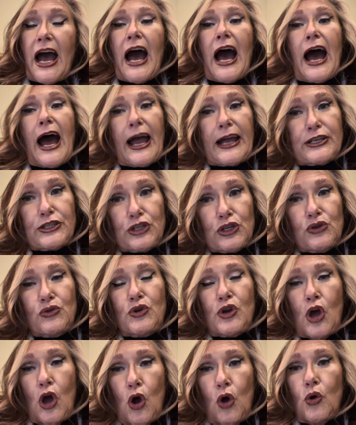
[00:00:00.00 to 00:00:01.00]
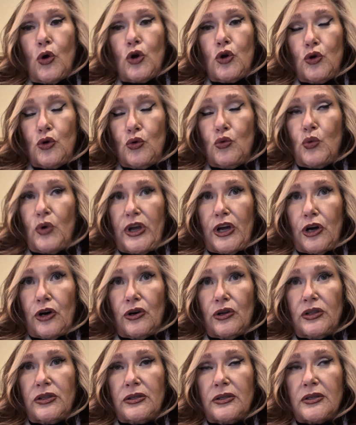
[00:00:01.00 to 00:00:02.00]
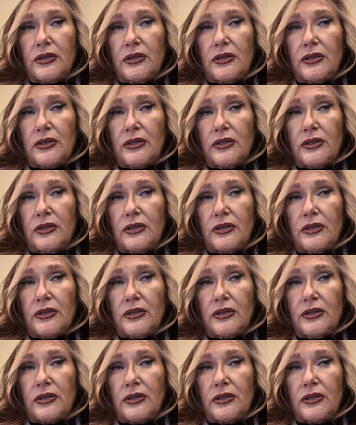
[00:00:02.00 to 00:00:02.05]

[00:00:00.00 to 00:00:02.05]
I do know who will